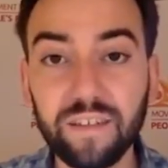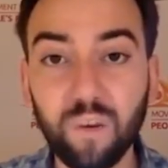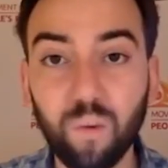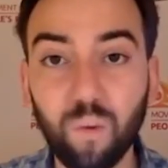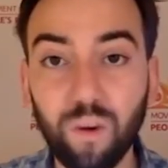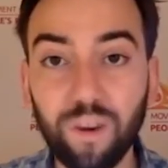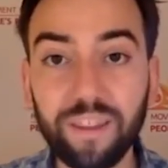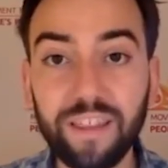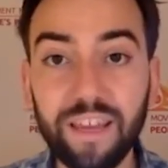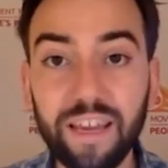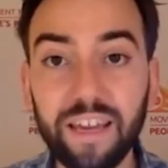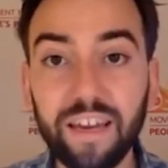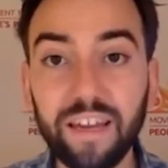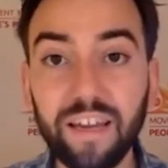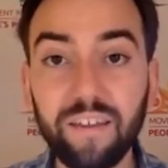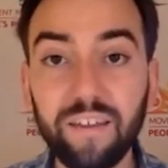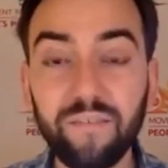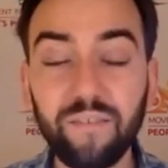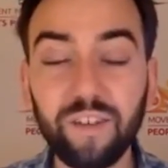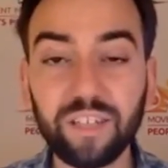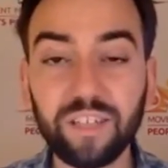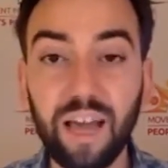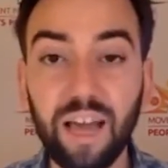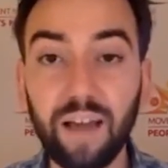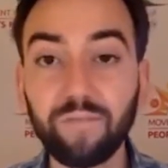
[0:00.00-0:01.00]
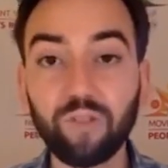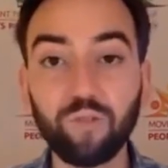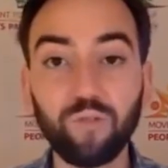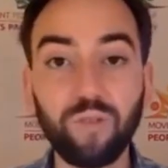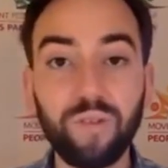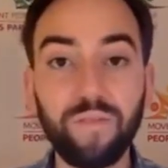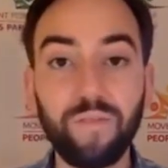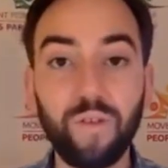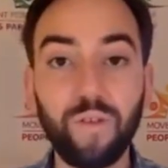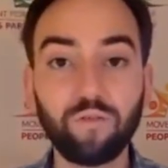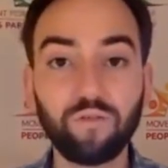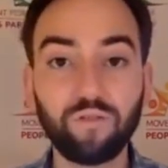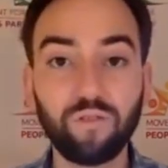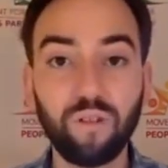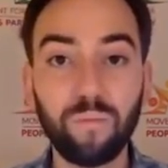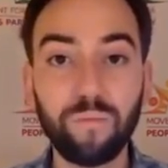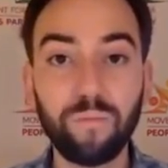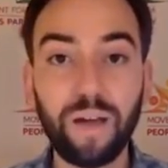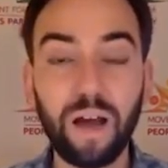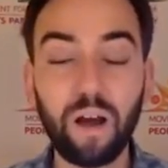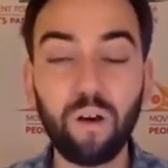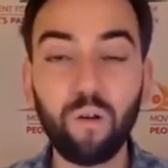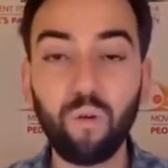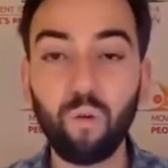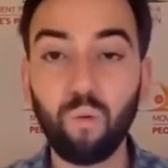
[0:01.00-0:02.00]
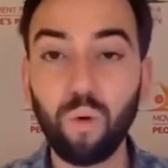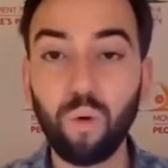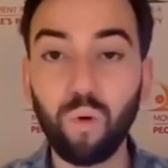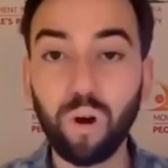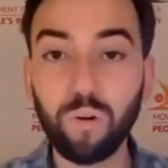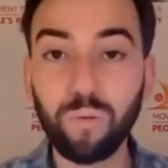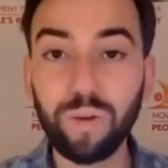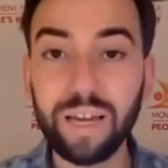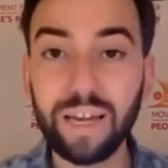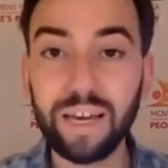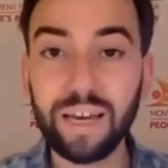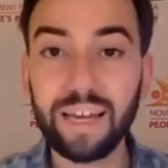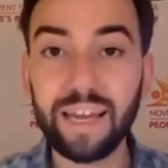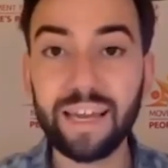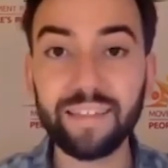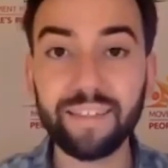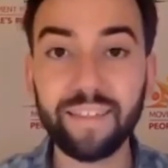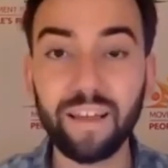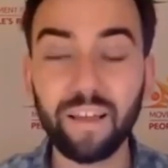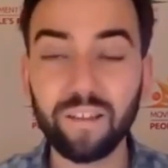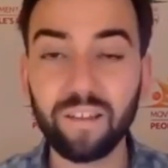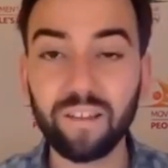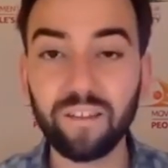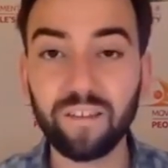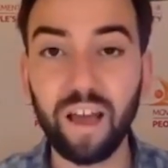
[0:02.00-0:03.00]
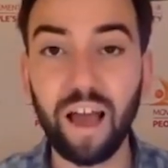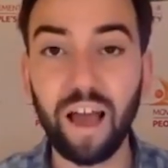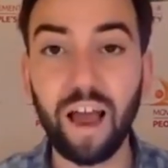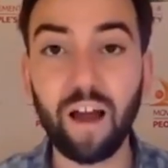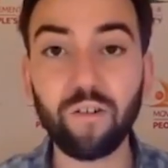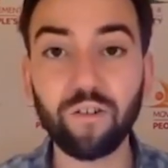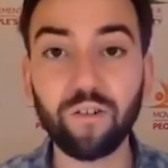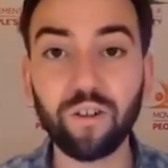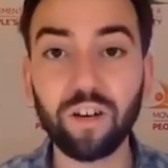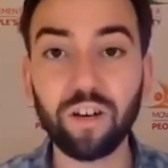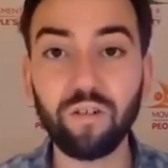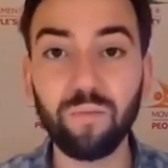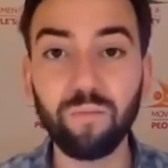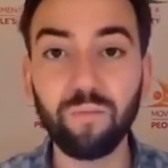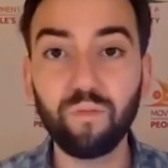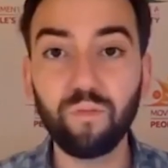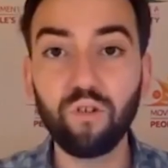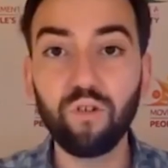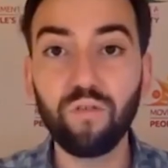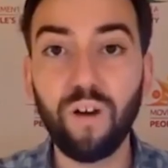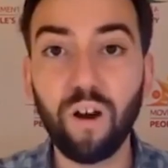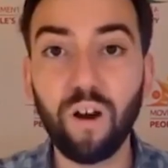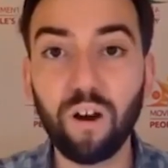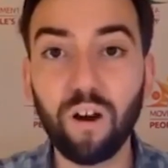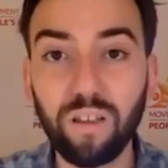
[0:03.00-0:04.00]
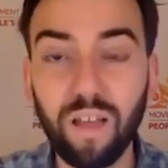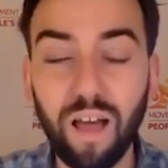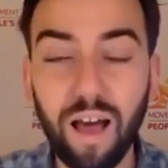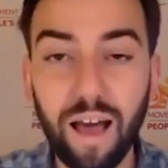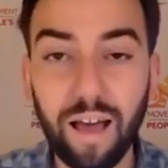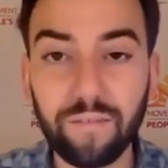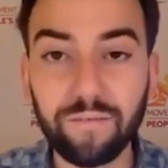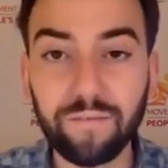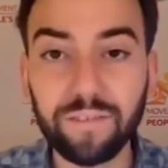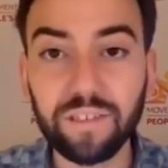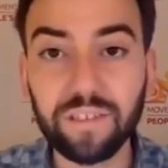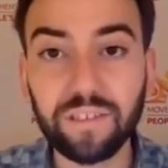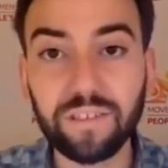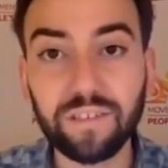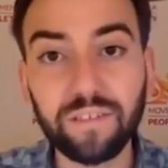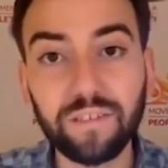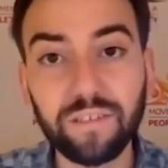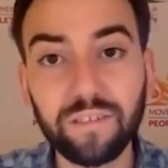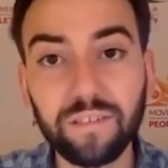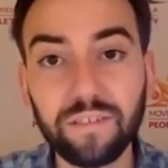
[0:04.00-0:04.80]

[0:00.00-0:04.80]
What are they going to give us after we vote Trump out? What are we going to get? How are you going to improve our lives?